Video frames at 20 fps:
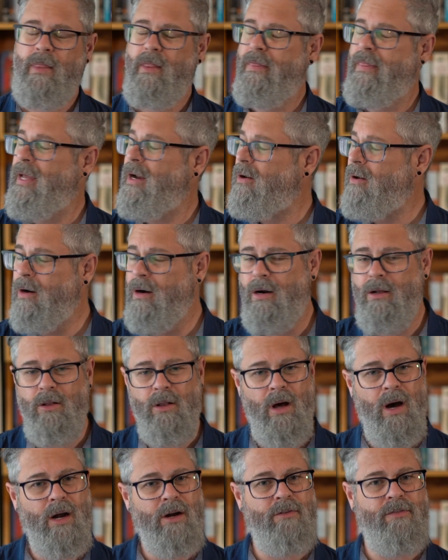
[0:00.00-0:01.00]
There are a
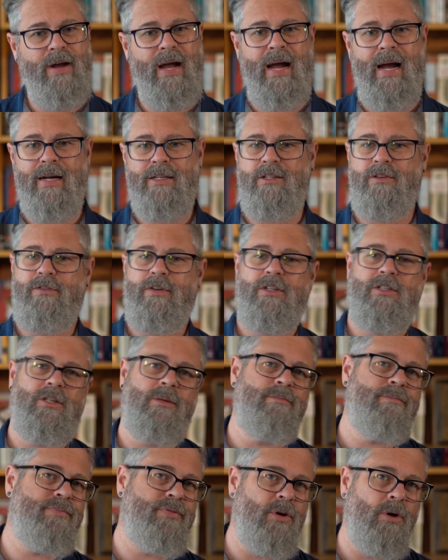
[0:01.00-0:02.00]
lot of activists
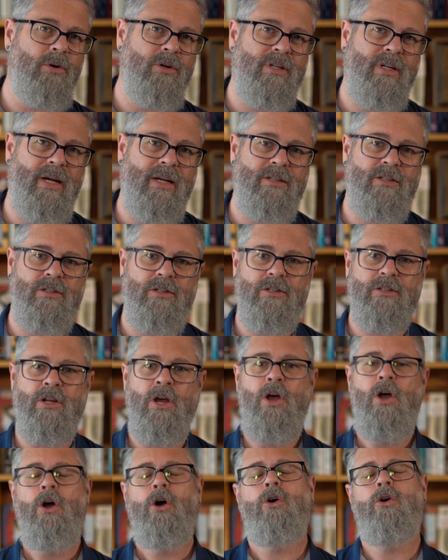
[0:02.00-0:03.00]
and protesters
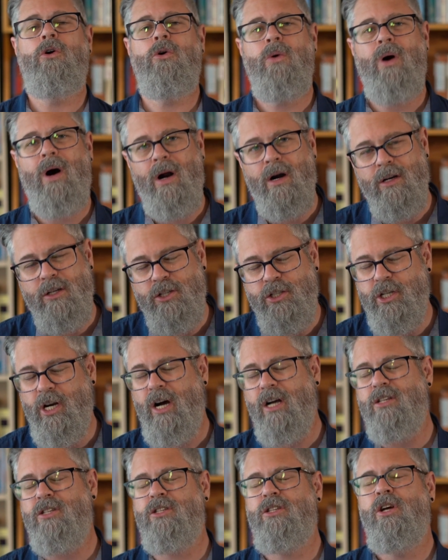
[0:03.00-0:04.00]
who are
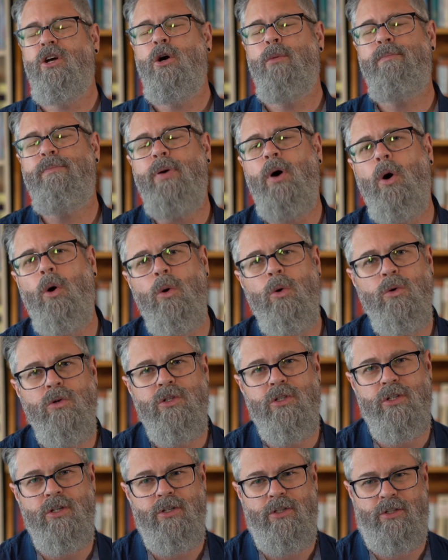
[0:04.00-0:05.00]
just
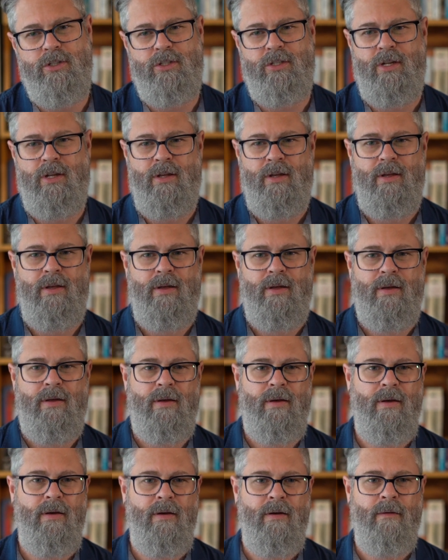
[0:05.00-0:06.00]
posers.
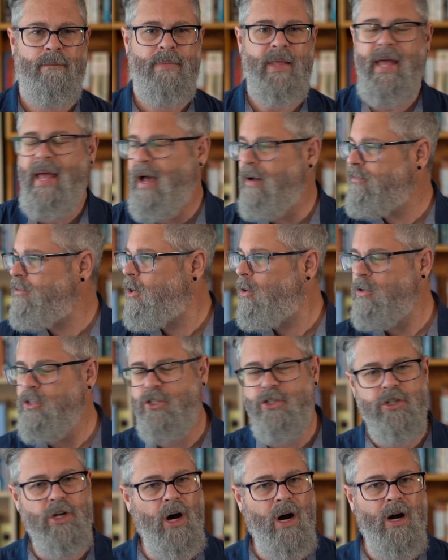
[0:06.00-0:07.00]
They have no
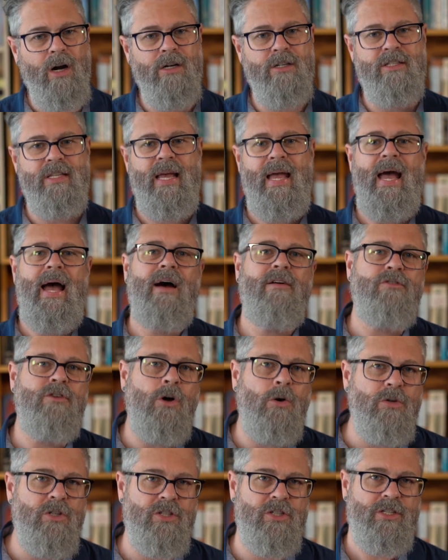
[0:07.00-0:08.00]
scars, they have
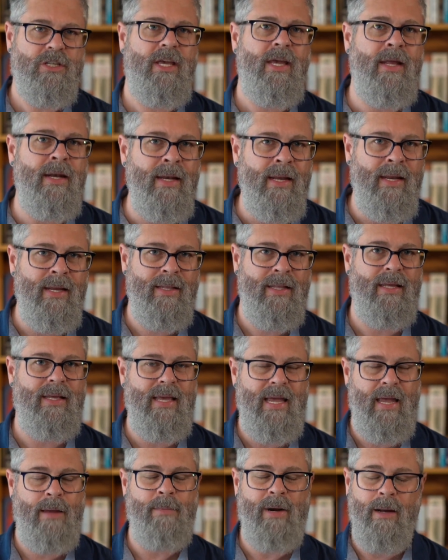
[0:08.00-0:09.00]
no skin in the
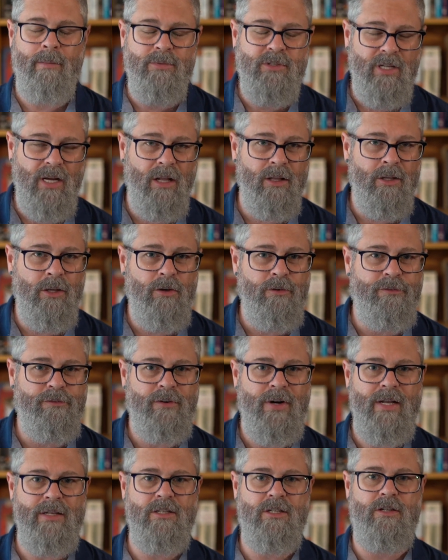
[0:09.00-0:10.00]
game. And I'm telling you,
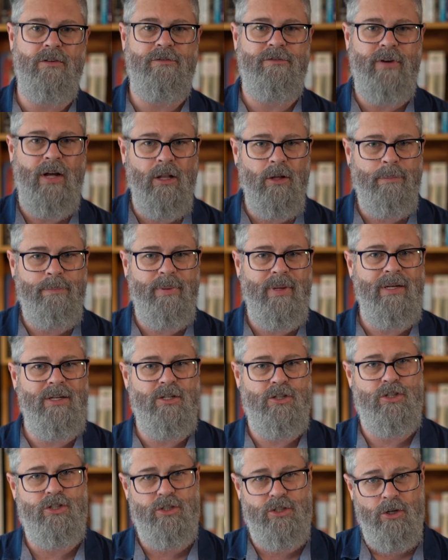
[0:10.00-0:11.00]
friends, developing
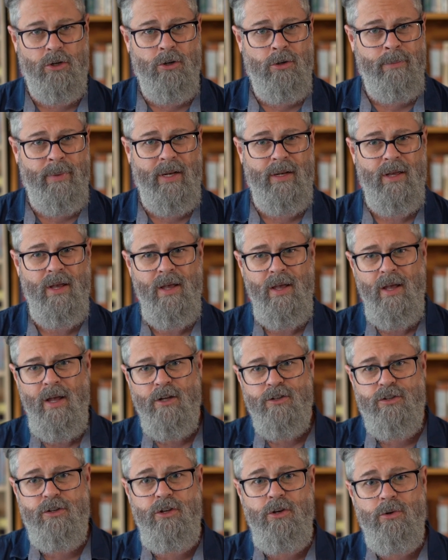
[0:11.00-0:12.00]
discernment
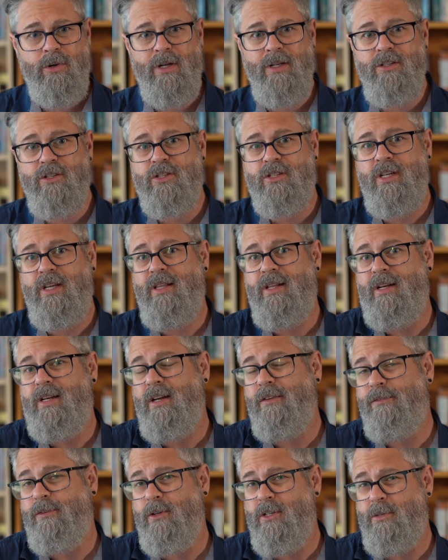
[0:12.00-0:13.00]
so you can see the
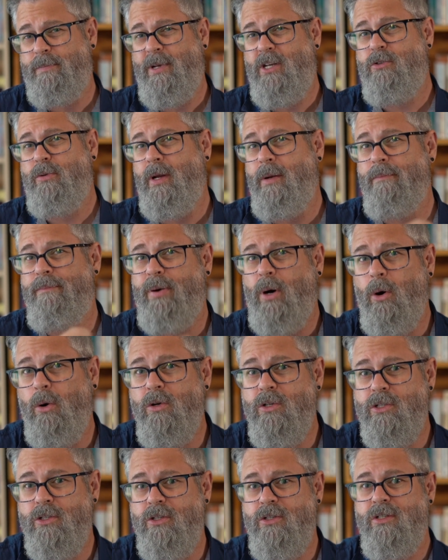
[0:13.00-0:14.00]
difference between
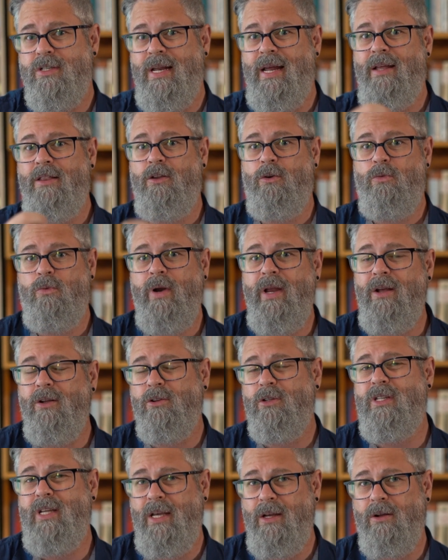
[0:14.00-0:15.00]
posers and the real
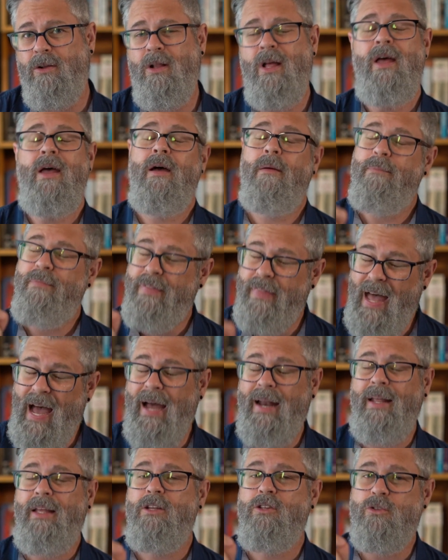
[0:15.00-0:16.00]
deal,
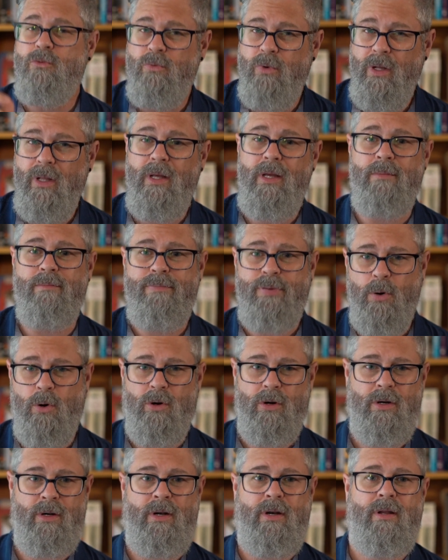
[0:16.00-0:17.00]
that is really
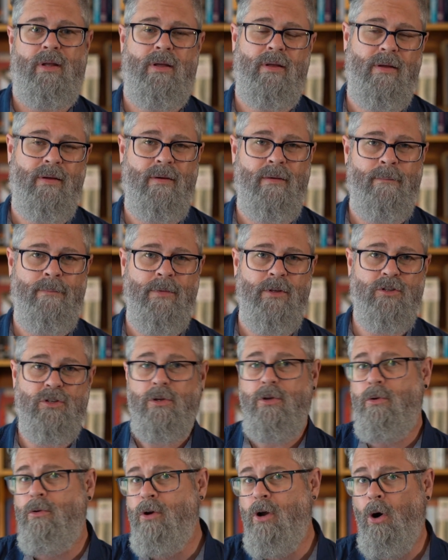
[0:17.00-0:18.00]
important. So
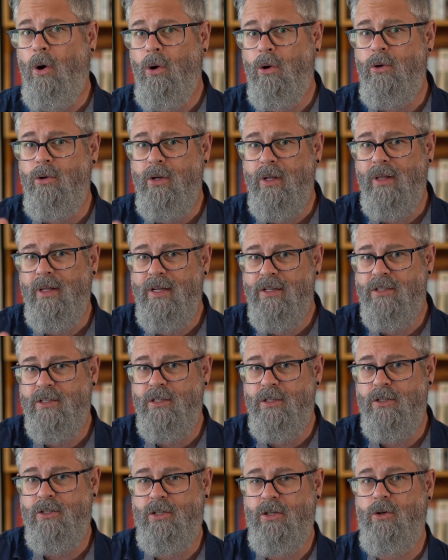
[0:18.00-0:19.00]
you know who to
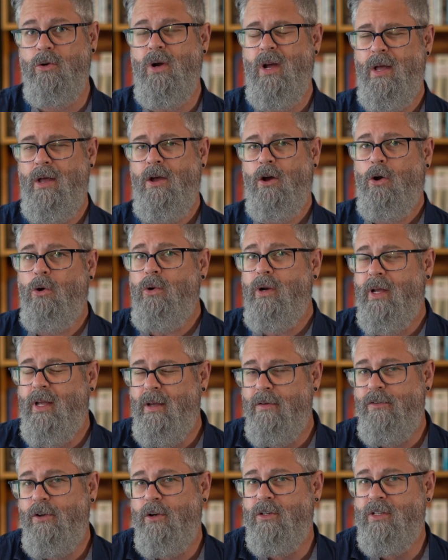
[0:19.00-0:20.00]
listen to, who to
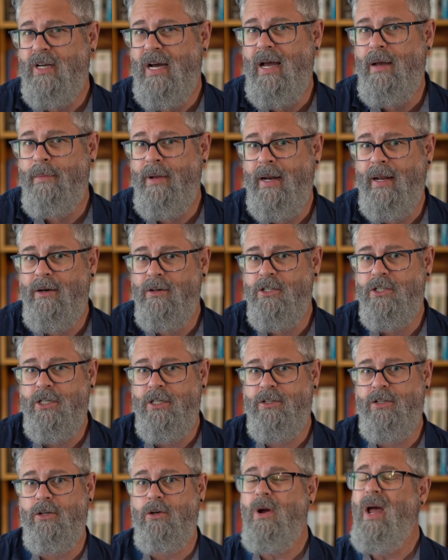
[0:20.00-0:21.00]
give your time and energy
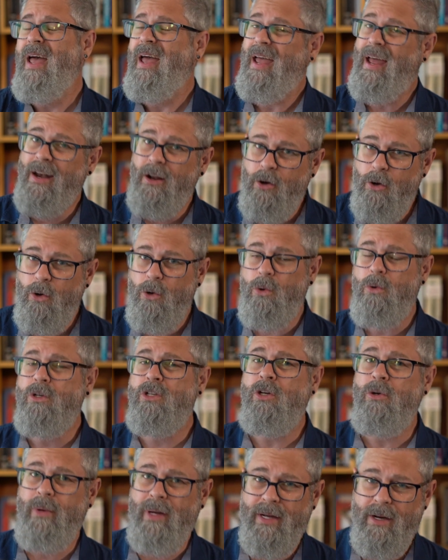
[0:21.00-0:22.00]
to, and who
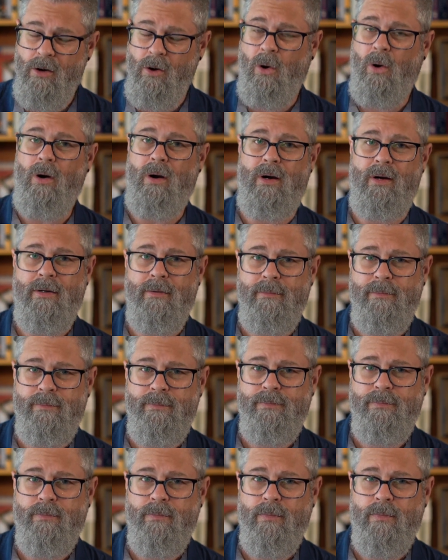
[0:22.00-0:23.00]
to ignore.
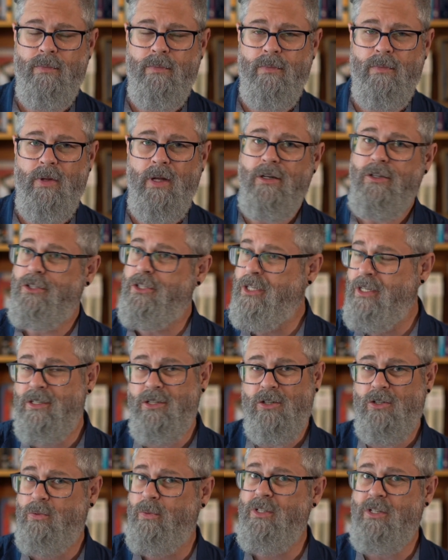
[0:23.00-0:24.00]

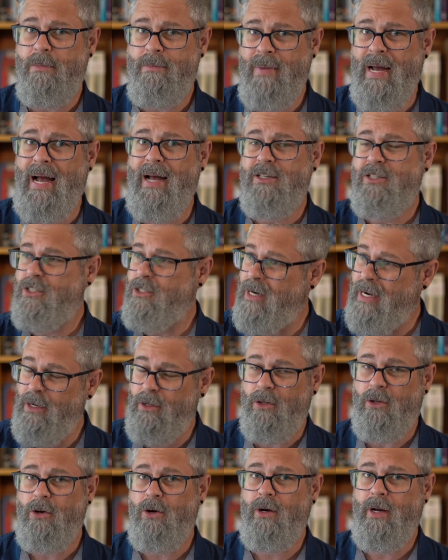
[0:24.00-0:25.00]
Jesus was a master at
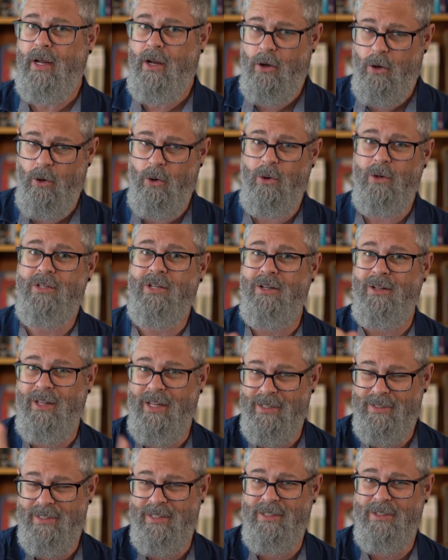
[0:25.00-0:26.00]
learning who to
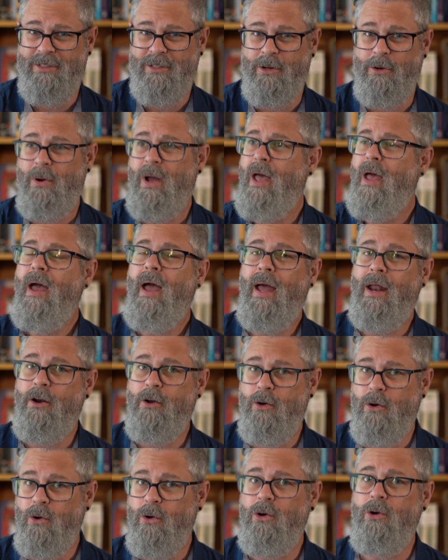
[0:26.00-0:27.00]
listen to and
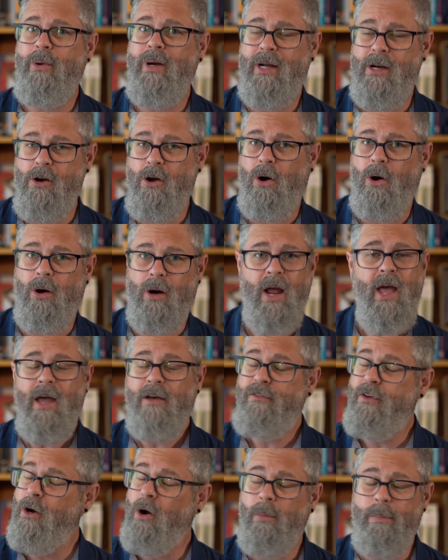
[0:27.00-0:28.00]
who to ignore.
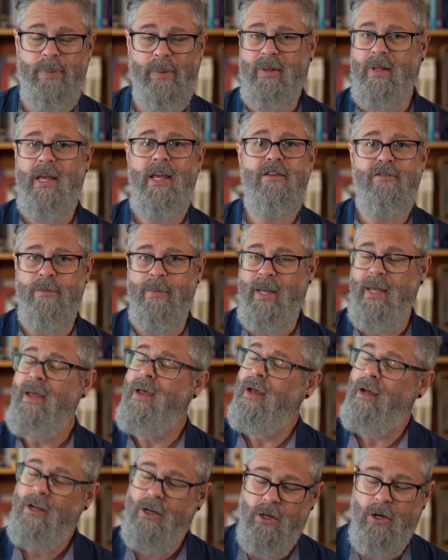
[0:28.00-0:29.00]
If you don't believe me,
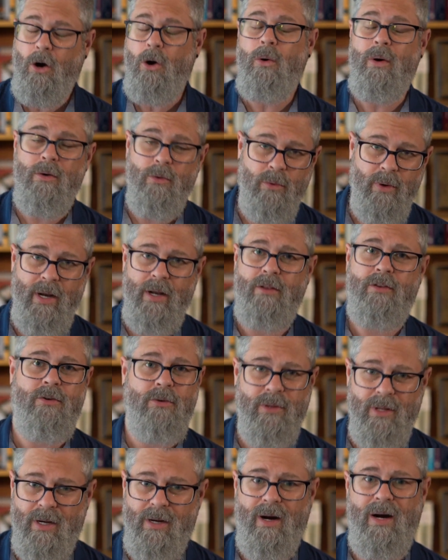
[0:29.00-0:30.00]
go and read through
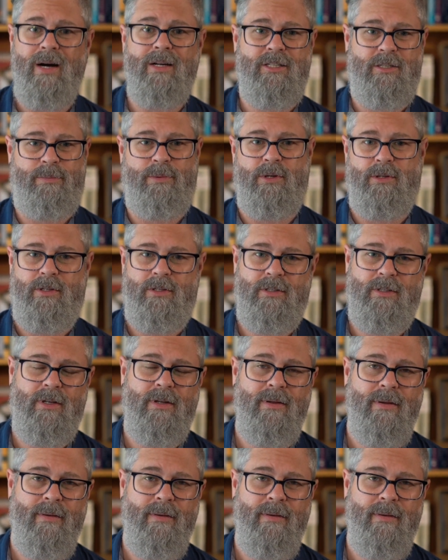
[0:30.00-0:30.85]
the Gospels.